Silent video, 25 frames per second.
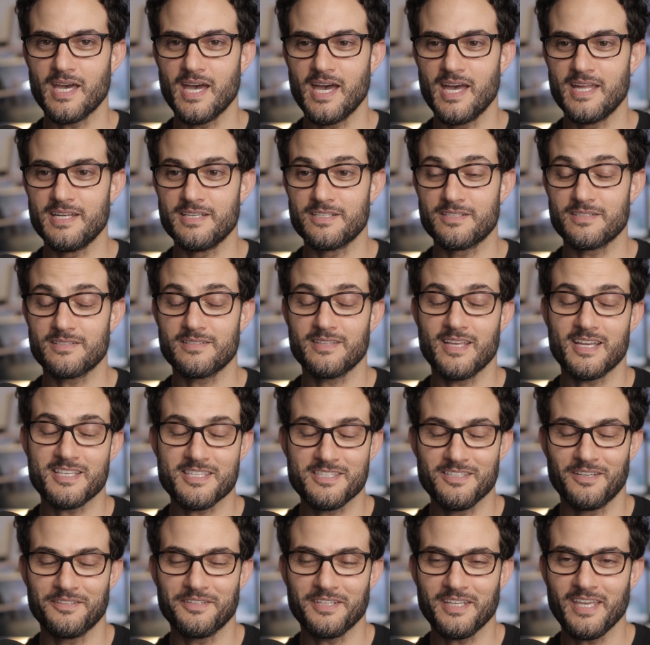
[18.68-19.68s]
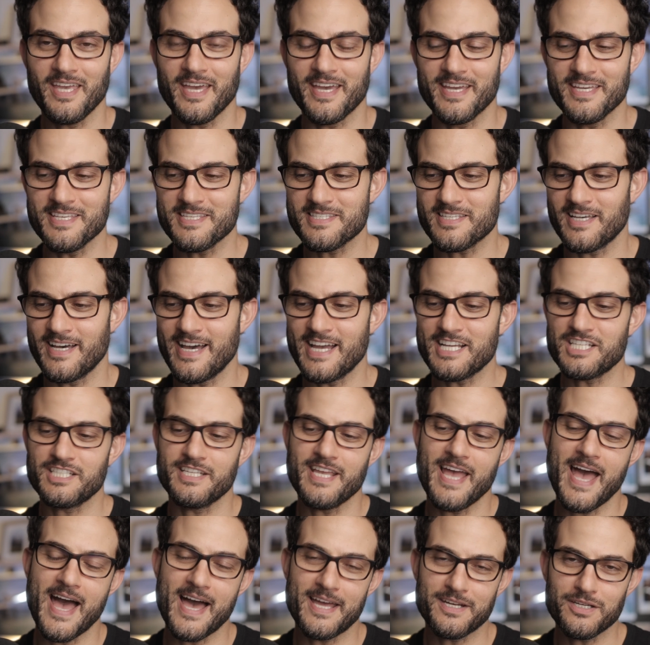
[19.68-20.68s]
And that's not the case. I
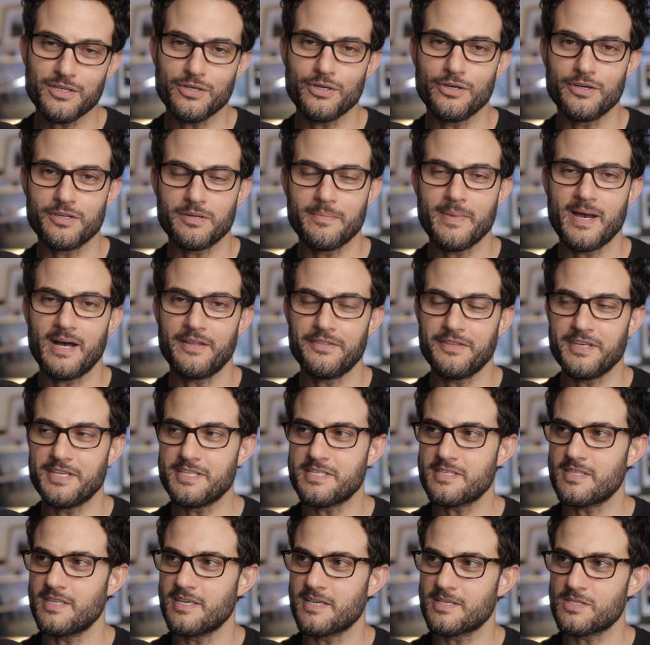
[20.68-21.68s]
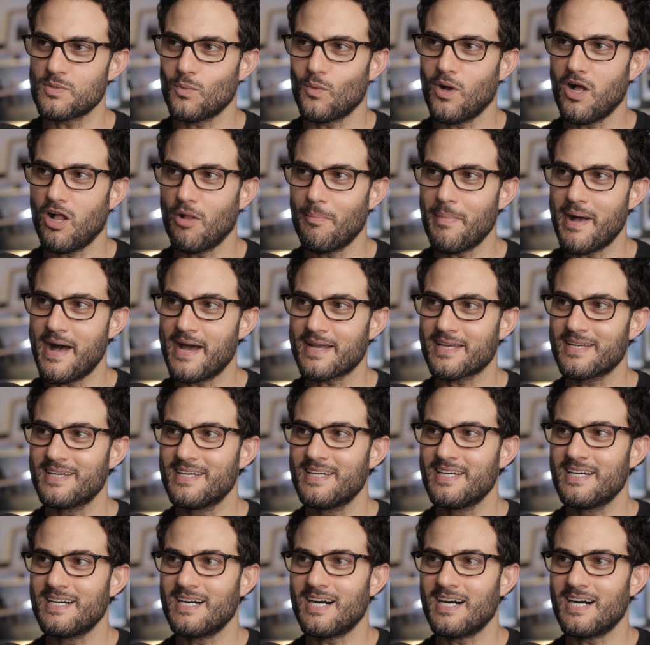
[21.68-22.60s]
actually had heard about these things a while back.